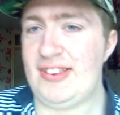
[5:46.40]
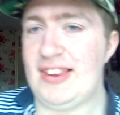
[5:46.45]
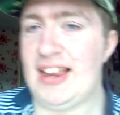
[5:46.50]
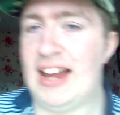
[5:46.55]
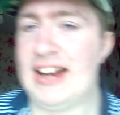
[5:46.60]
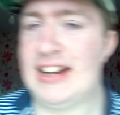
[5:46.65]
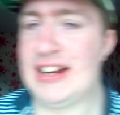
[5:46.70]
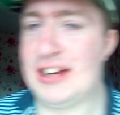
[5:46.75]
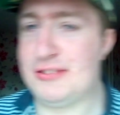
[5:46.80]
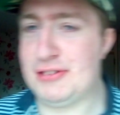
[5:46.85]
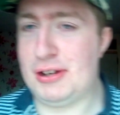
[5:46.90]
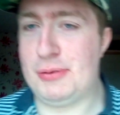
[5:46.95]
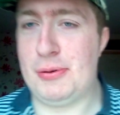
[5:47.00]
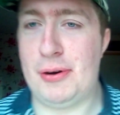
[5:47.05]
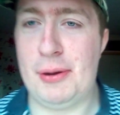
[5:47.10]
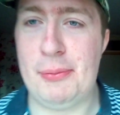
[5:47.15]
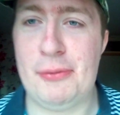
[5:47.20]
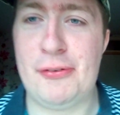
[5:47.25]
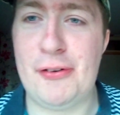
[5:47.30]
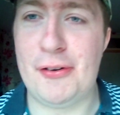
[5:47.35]
Yeah, drink water
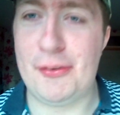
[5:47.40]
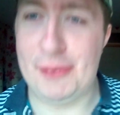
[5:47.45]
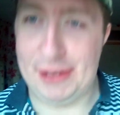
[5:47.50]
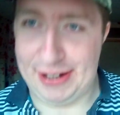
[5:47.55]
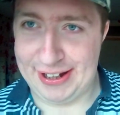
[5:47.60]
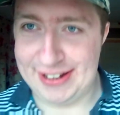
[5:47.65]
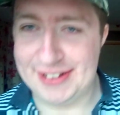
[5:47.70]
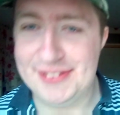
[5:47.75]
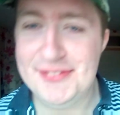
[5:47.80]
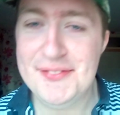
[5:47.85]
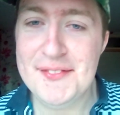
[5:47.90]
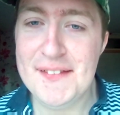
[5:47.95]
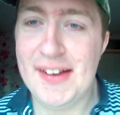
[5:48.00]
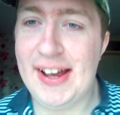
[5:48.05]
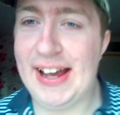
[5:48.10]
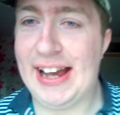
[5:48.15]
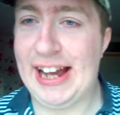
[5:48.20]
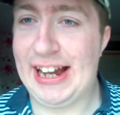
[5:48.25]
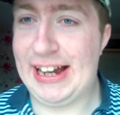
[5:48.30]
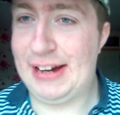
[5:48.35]
before we
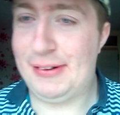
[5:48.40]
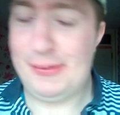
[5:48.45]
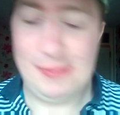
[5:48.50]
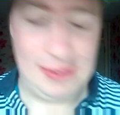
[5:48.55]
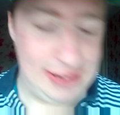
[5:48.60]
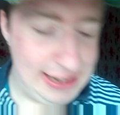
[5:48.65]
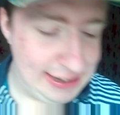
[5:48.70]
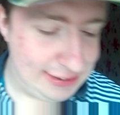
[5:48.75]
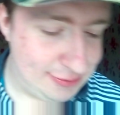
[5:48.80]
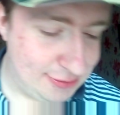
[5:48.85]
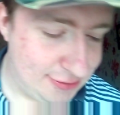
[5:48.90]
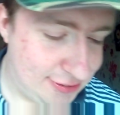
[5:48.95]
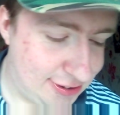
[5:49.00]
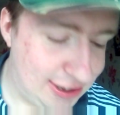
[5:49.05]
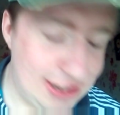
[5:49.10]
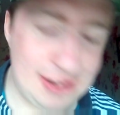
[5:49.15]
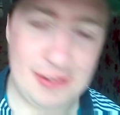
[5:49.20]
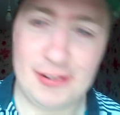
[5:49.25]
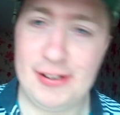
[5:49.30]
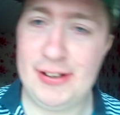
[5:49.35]
come on the next one.
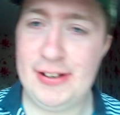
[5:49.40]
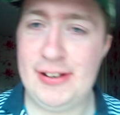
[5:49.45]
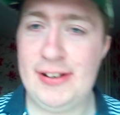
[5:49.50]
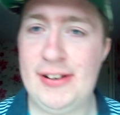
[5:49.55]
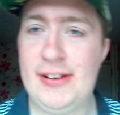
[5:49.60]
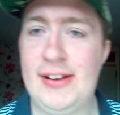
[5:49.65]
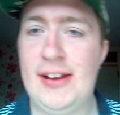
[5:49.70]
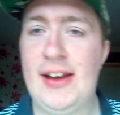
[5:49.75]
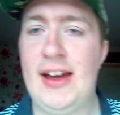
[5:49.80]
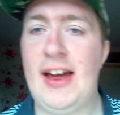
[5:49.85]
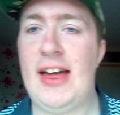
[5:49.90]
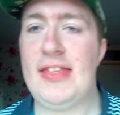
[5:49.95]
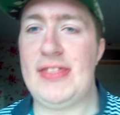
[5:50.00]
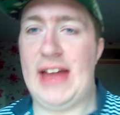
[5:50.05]
So they